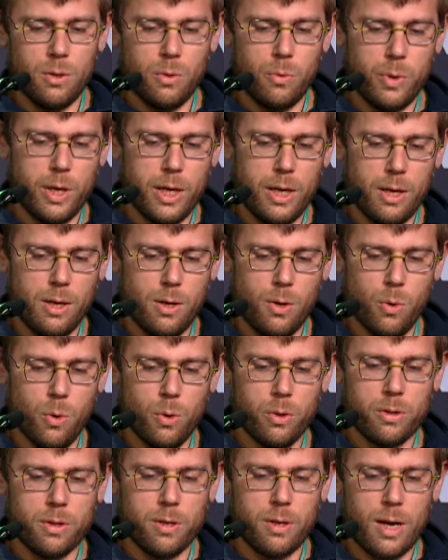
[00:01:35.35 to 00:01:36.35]
we
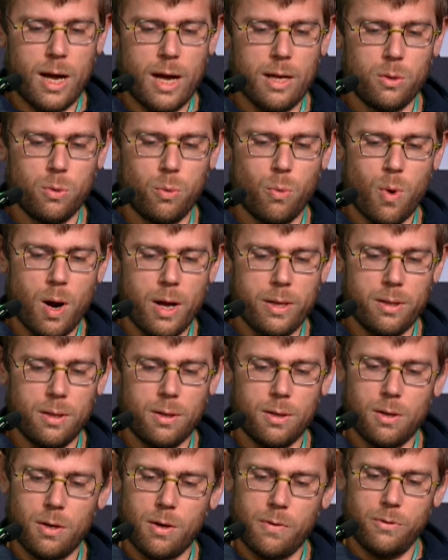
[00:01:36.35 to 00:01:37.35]
looked at
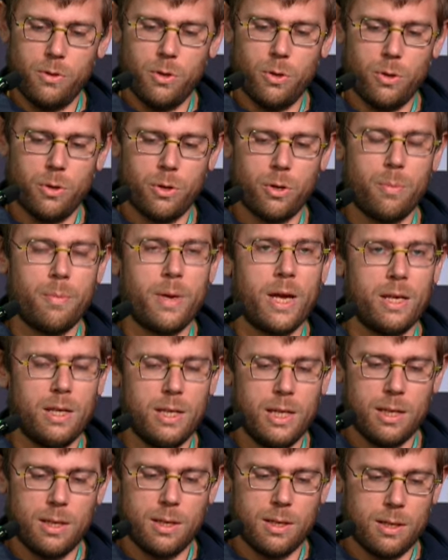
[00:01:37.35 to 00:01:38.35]
one of the
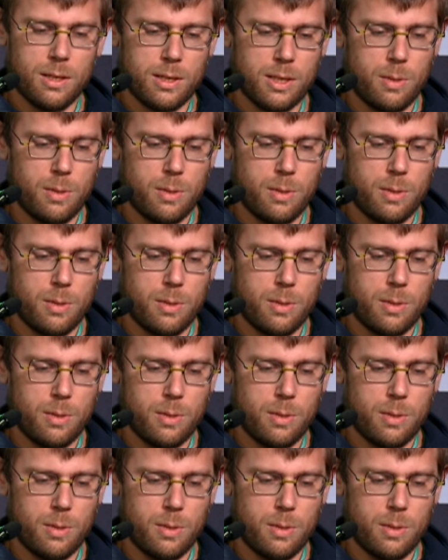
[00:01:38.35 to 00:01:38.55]
remaining